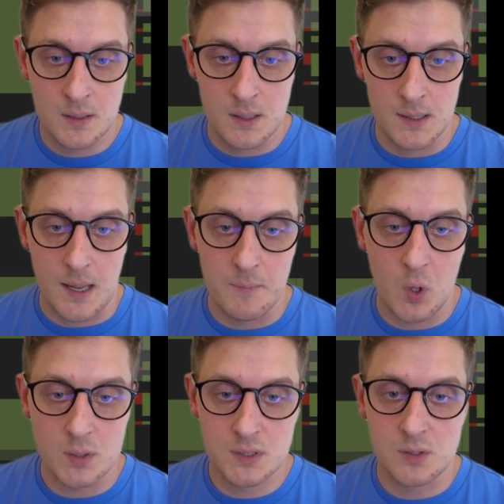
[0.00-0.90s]
And I'm
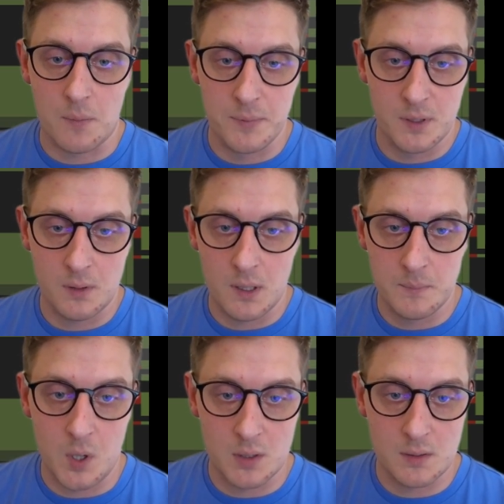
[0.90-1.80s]

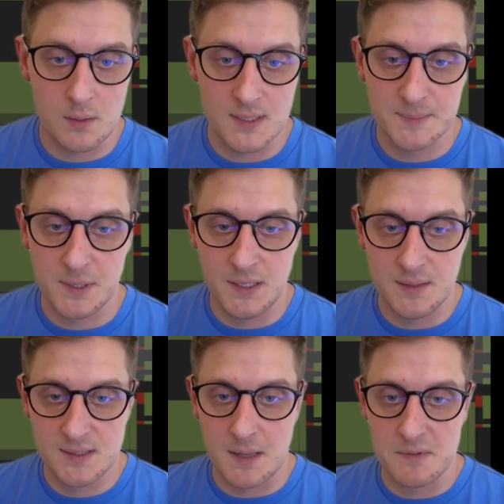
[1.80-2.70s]
not explaining
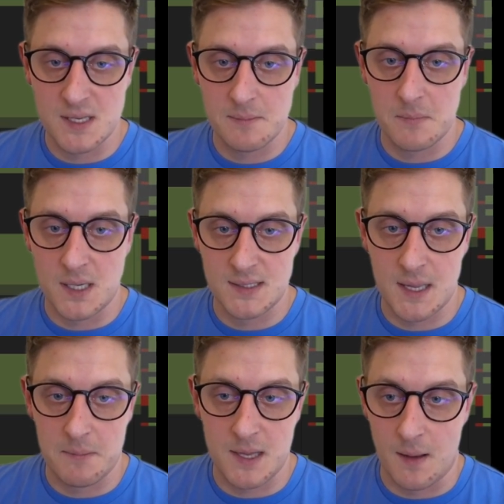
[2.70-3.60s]
step by
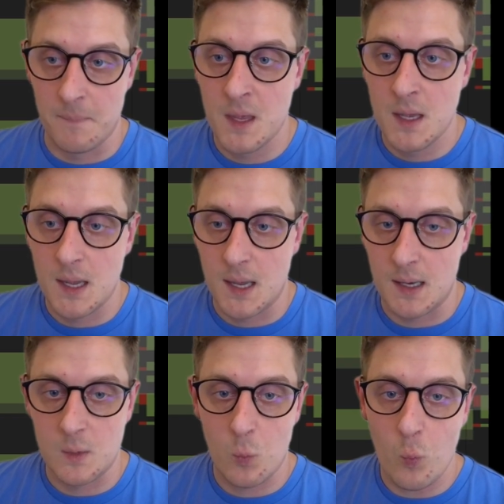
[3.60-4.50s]
step here.
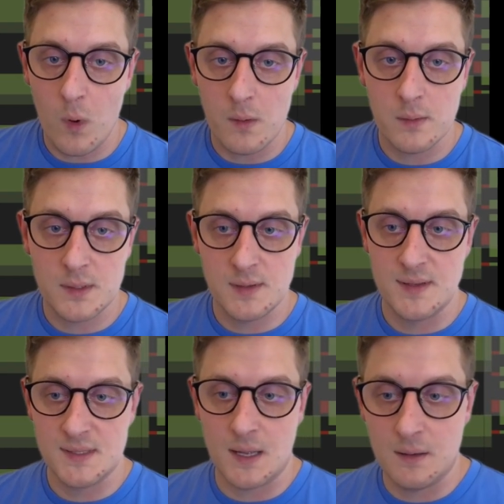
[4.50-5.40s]
And
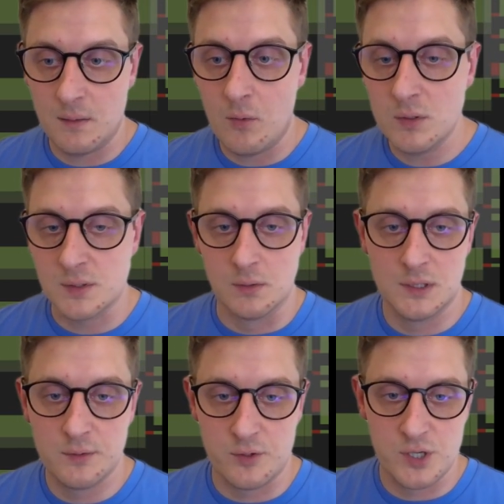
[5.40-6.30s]
this also a
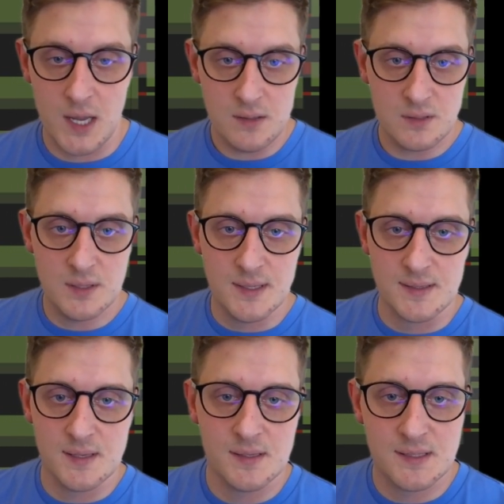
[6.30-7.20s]
little change,
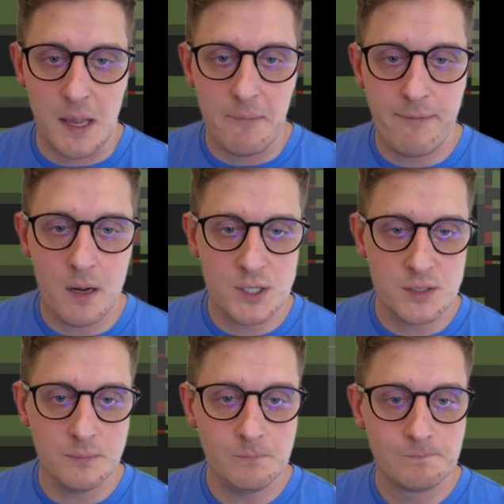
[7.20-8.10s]
this step
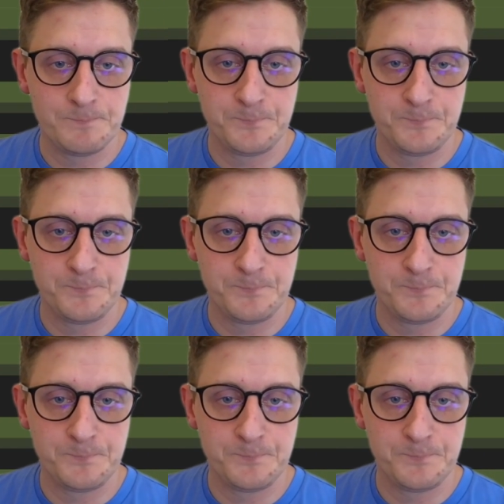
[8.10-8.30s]
function,